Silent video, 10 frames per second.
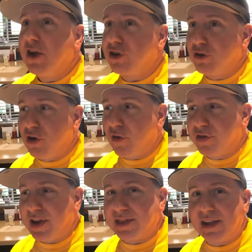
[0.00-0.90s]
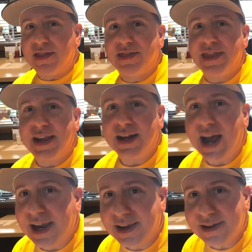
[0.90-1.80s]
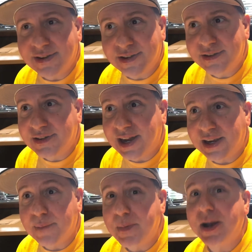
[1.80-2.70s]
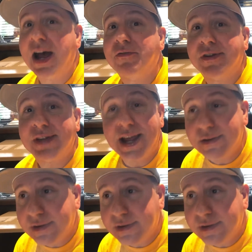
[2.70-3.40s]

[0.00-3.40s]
So you don't think they could hike it to like about 110?